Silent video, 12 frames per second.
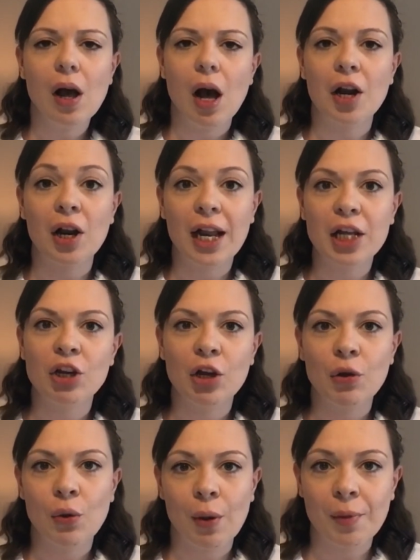and I'll let you know
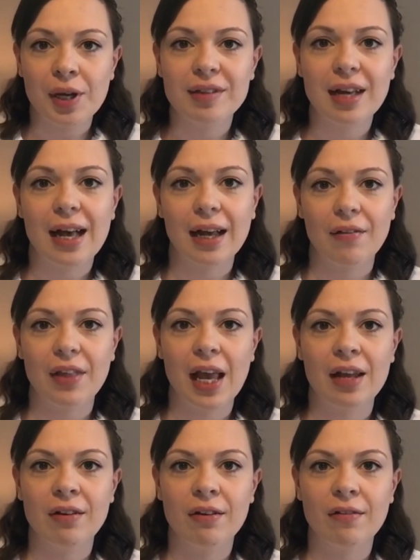who I'm going to tag at the
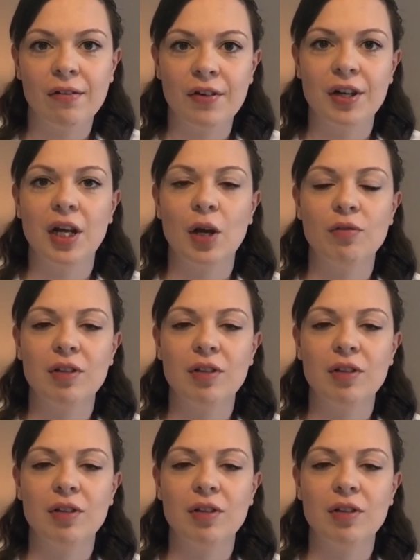end of the video.